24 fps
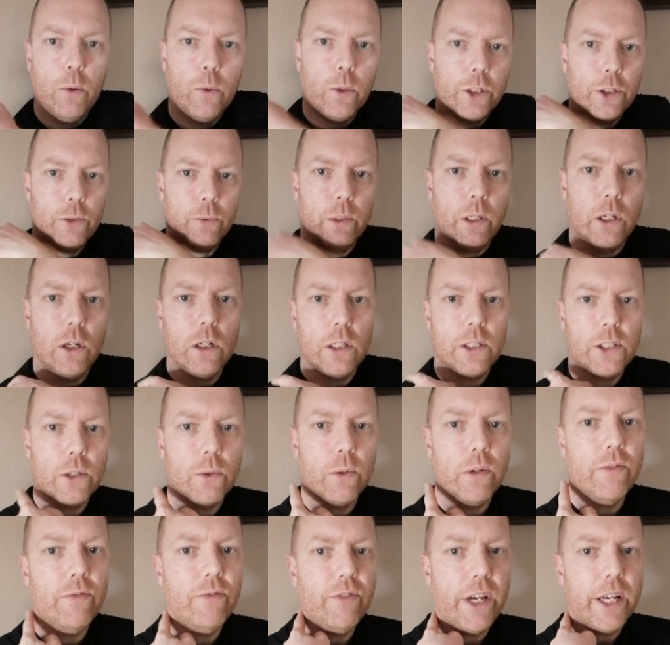which will also
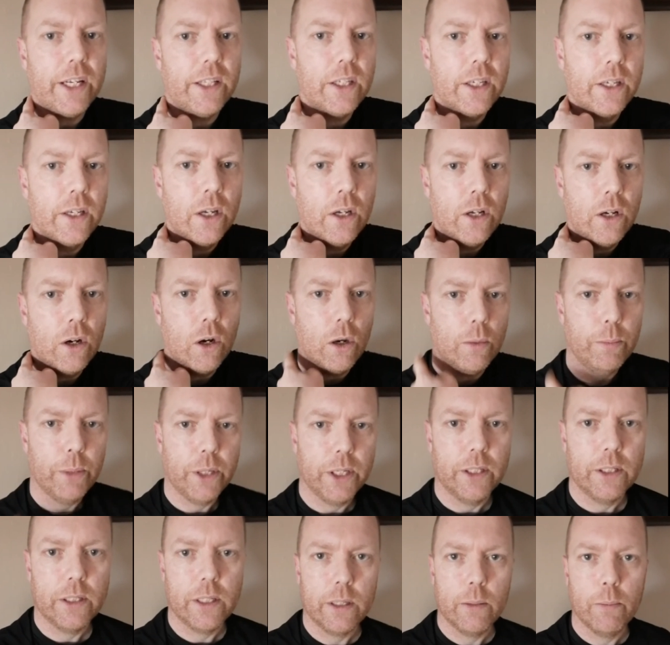affect up
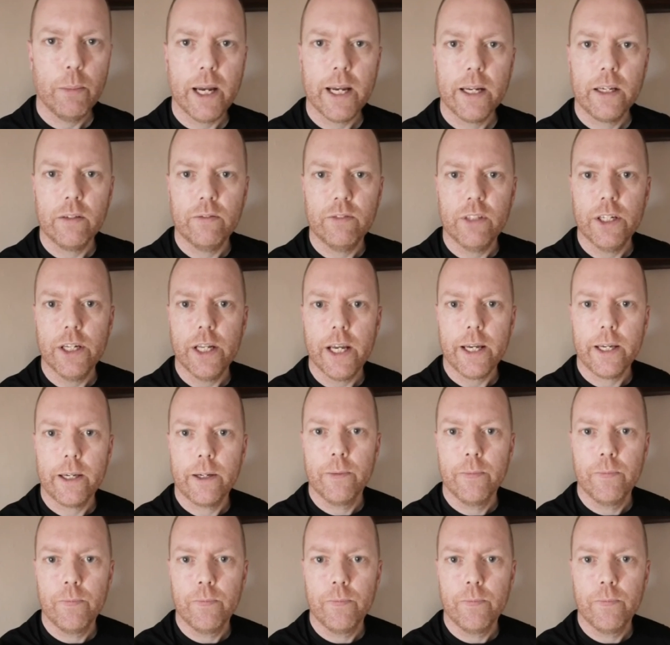into the back of the neck.